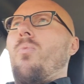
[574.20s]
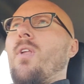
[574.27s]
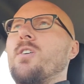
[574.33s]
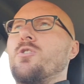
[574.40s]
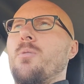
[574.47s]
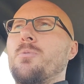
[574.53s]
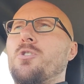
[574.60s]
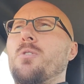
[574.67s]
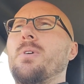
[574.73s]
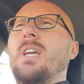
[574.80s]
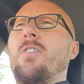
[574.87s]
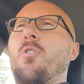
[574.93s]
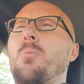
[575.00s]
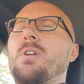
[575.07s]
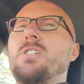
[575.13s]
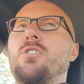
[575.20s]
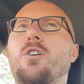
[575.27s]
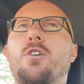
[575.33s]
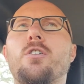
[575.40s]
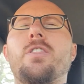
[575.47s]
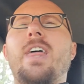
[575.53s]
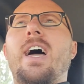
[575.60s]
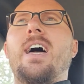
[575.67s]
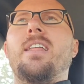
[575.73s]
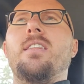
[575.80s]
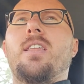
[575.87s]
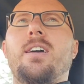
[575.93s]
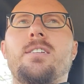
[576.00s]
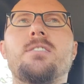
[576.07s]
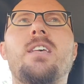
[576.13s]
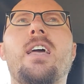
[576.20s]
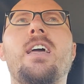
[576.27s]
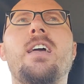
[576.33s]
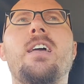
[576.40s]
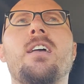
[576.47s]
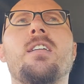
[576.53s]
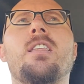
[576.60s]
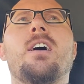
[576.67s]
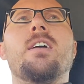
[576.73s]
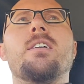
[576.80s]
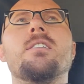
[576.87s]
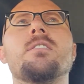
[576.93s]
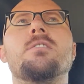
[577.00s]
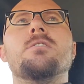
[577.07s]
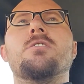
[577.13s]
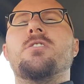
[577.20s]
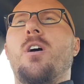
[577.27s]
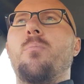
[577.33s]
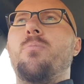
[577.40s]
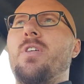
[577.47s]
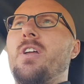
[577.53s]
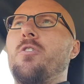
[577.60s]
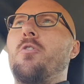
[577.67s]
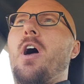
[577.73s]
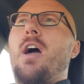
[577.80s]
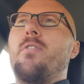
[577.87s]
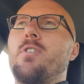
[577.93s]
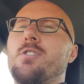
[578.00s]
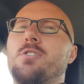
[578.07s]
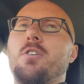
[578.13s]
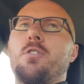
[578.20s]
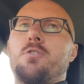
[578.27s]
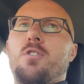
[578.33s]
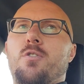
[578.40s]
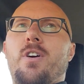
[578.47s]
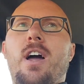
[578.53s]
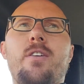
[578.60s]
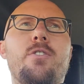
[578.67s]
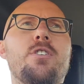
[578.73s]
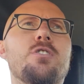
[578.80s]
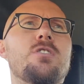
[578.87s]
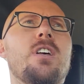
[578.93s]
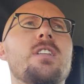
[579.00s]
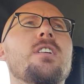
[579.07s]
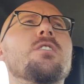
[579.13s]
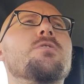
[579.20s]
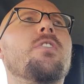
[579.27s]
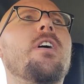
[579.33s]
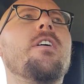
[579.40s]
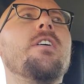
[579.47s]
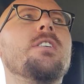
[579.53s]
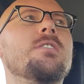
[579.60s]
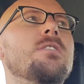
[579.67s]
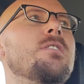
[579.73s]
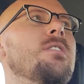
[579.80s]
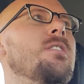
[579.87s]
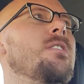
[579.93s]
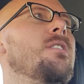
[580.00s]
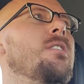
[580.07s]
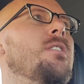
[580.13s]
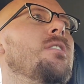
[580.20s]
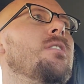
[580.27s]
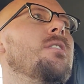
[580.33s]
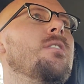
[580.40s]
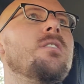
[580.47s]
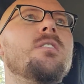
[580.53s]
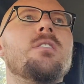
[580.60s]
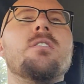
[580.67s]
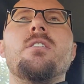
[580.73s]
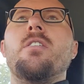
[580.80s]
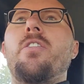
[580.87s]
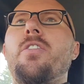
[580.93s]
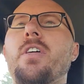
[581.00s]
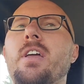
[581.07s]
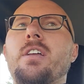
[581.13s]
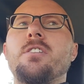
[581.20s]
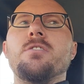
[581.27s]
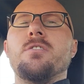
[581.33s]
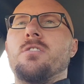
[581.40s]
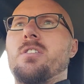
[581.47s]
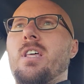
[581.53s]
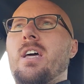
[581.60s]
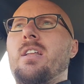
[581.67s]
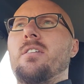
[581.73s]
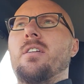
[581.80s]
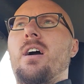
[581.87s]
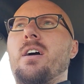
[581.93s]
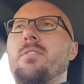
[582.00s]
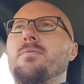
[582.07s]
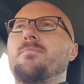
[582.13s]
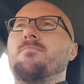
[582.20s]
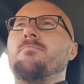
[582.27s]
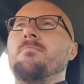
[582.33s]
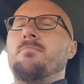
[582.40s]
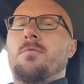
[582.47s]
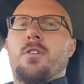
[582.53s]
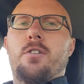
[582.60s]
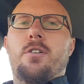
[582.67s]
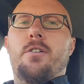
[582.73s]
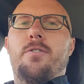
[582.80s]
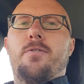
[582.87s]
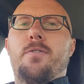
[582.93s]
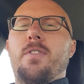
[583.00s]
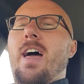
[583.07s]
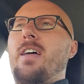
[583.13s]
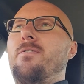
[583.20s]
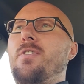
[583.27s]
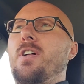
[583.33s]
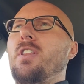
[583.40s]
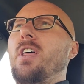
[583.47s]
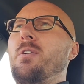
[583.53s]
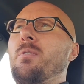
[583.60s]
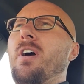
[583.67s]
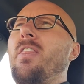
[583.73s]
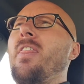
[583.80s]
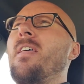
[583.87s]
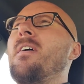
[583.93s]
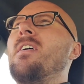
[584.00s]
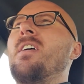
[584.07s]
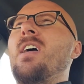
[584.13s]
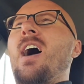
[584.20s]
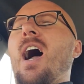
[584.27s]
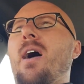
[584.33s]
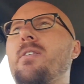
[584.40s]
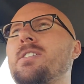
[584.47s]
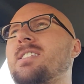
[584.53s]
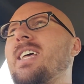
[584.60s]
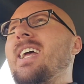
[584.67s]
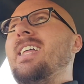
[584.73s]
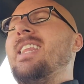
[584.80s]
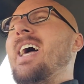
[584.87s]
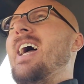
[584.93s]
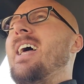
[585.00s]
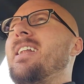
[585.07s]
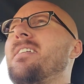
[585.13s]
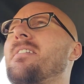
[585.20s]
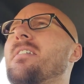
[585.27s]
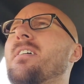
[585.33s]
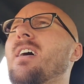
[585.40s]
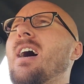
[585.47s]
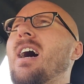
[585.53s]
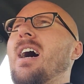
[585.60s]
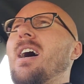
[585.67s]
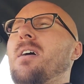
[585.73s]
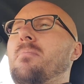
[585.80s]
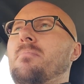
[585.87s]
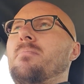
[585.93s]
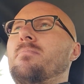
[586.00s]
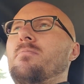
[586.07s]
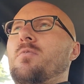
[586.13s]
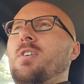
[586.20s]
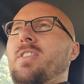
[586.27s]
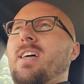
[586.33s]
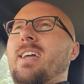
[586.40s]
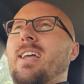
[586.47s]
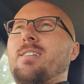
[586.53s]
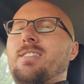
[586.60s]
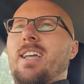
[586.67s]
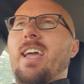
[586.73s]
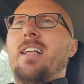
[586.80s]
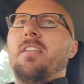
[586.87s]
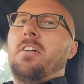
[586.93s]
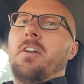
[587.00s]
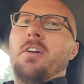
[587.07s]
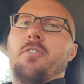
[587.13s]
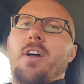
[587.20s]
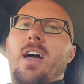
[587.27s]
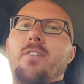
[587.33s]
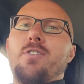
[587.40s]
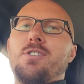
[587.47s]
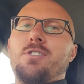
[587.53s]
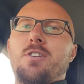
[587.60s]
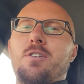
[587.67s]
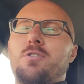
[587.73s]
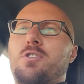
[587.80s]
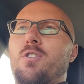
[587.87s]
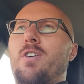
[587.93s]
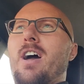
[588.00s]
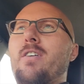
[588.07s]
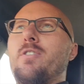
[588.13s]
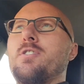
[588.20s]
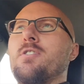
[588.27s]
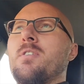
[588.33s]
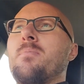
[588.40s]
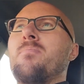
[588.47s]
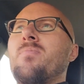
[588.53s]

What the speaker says: So I'm assuming everybody's heard that like saying like something drivers, no survivors. Like there's various things that I've heard that filled in with. I was thinking that with like, I was like, Helena drivers, no survivors.